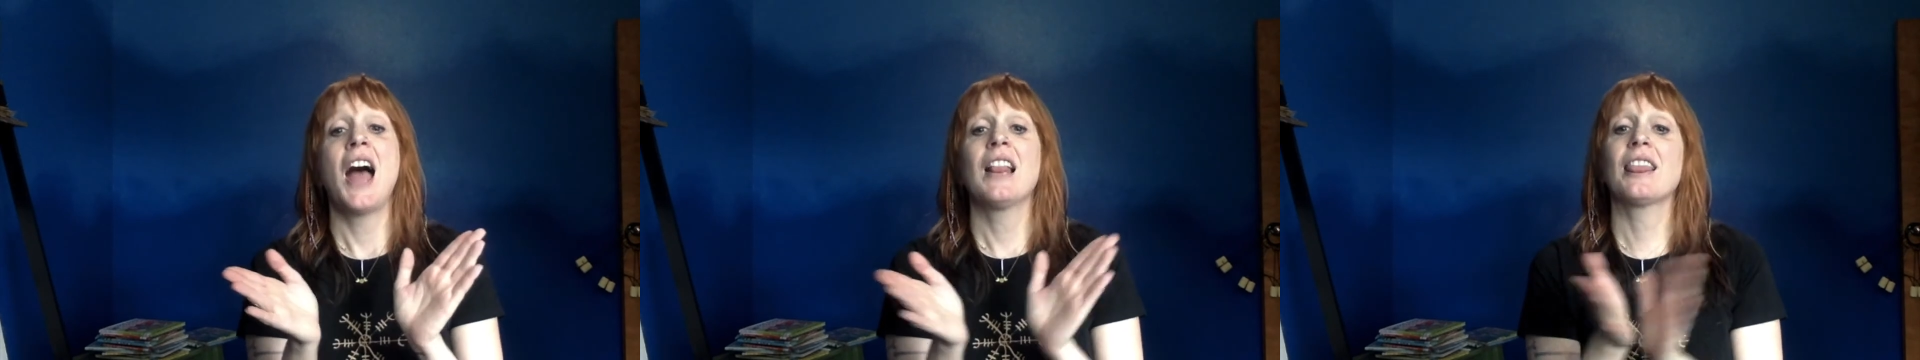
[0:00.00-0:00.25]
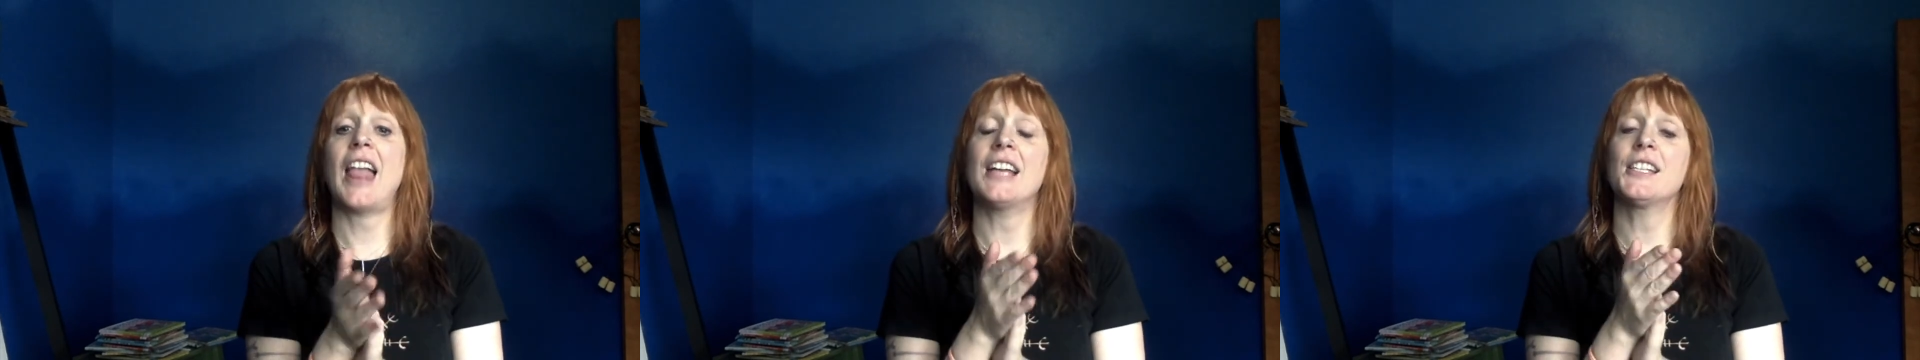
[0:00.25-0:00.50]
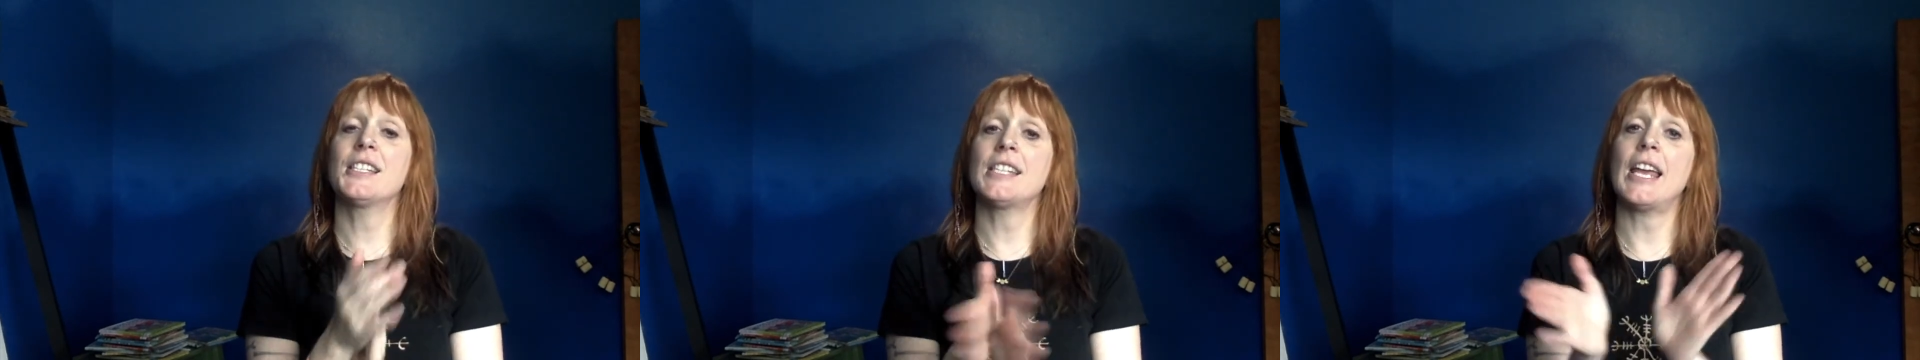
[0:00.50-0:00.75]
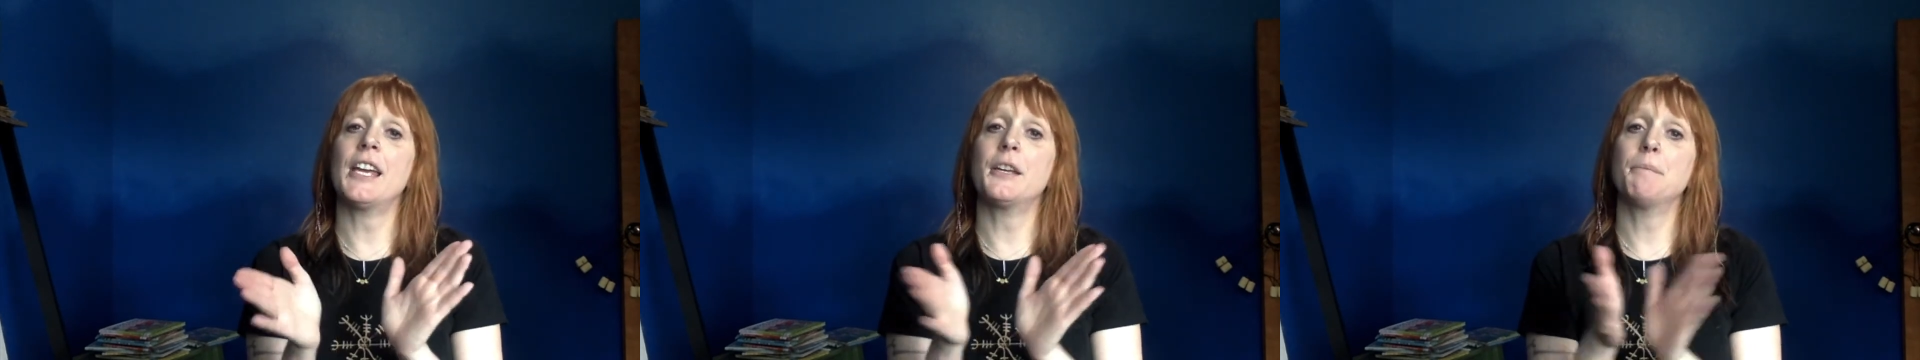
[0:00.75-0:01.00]
let's
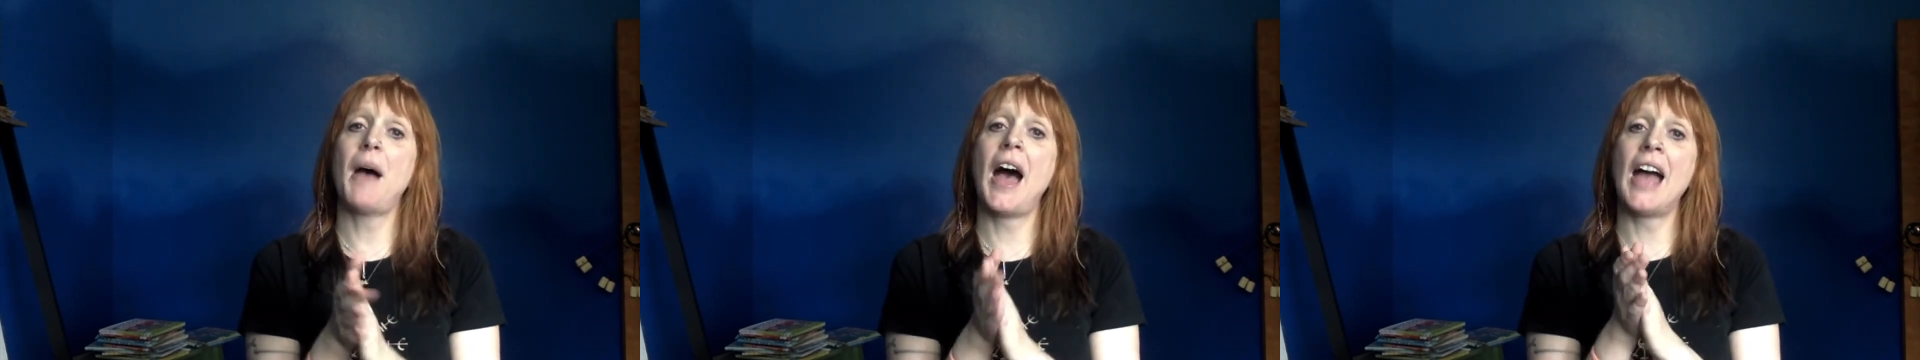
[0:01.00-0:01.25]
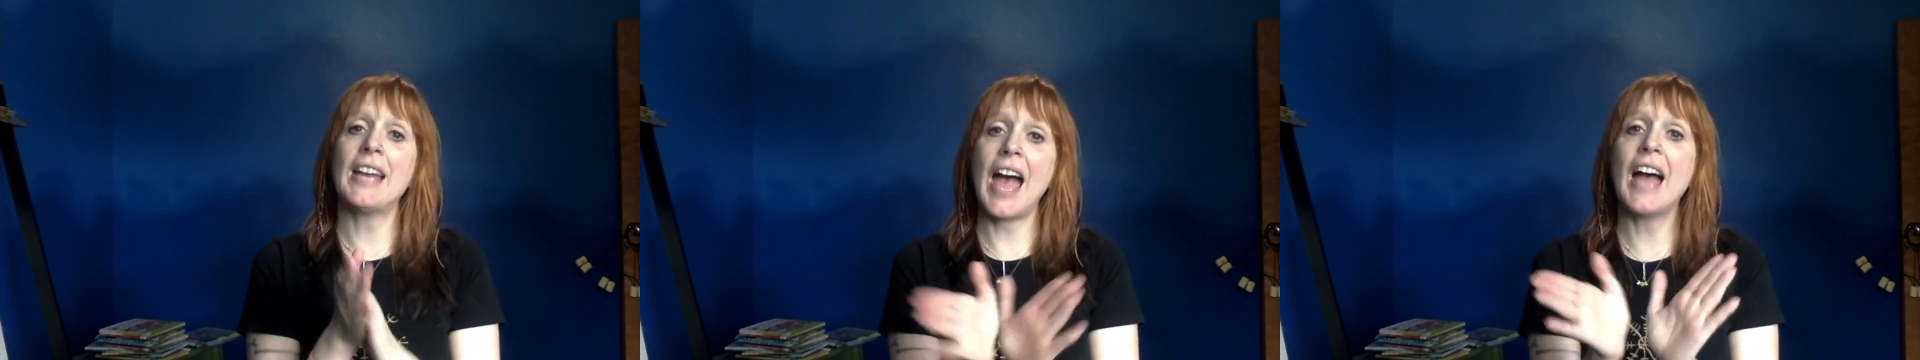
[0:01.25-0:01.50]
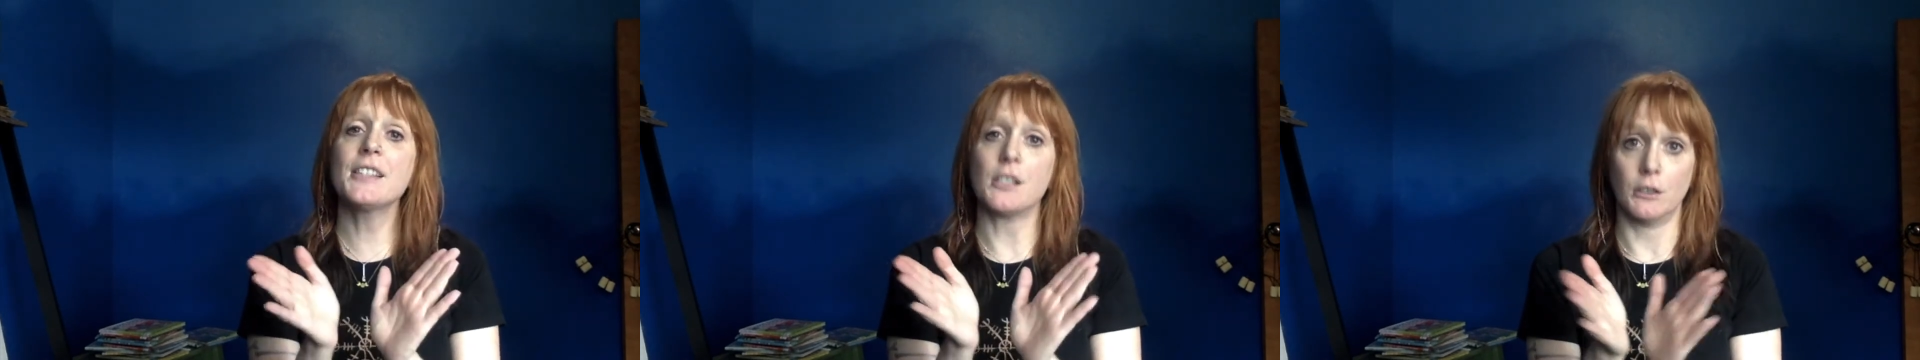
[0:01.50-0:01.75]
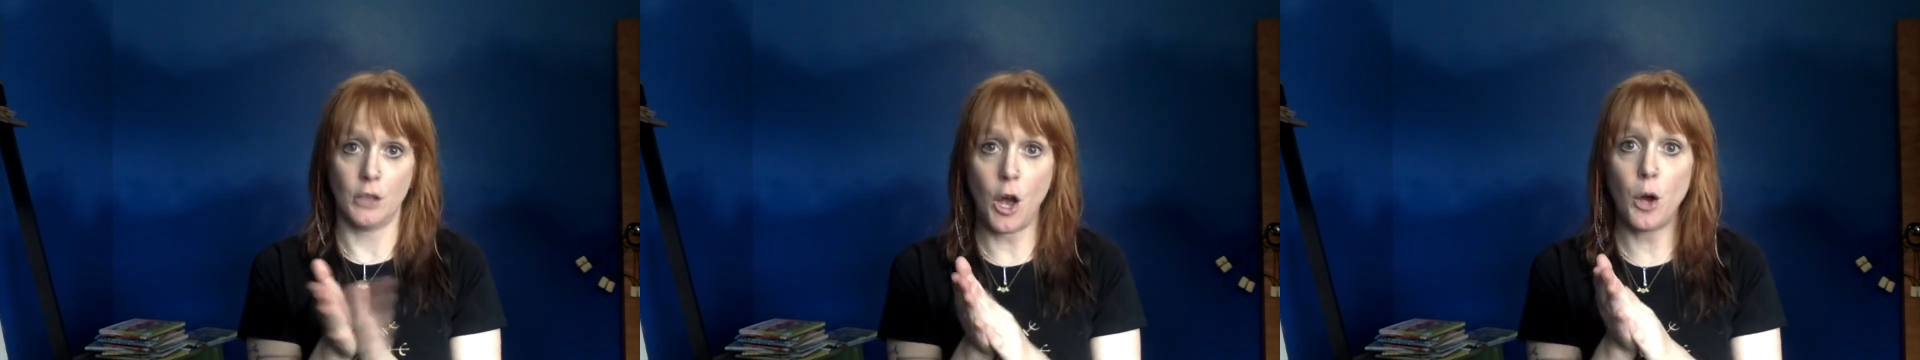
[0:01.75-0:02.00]
say goodbye as
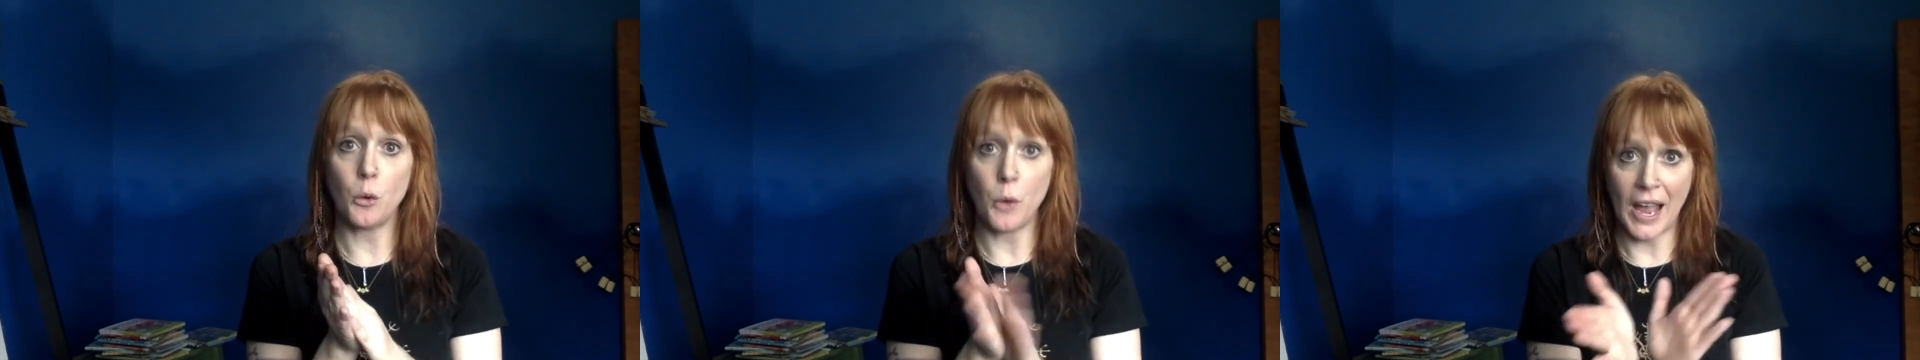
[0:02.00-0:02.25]
low